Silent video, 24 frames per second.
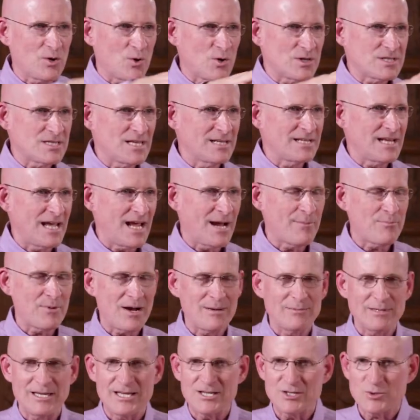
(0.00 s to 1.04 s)
the course of the day, I
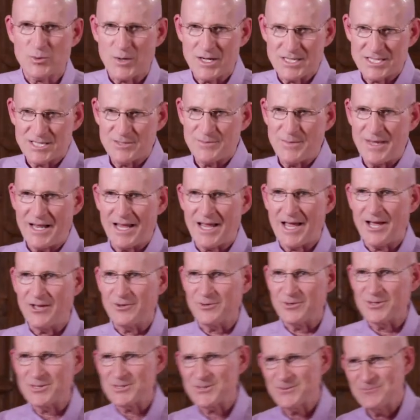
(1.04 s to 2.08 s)
probably eat twice as many
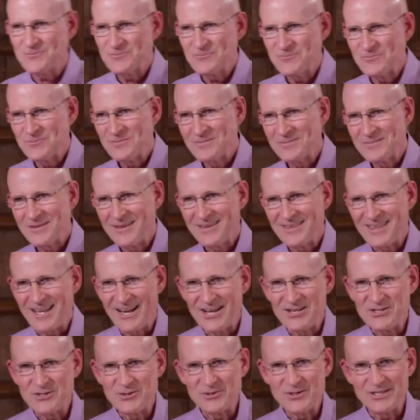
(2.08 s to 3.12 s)
calories that
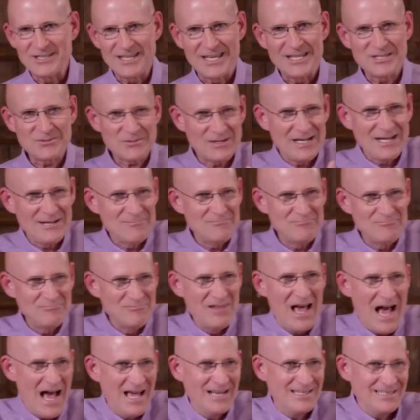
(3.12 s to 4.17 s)
I do on days when I'm
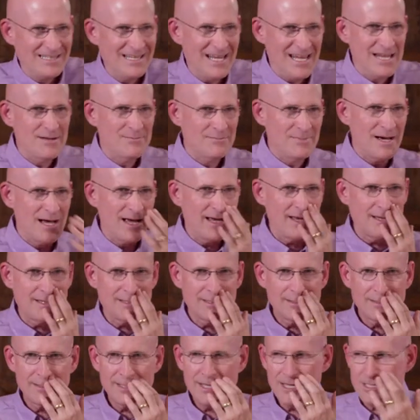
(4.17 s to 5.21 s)
not in my
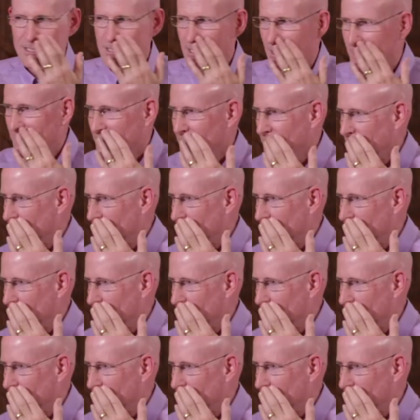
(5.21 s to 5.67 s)
kitchen.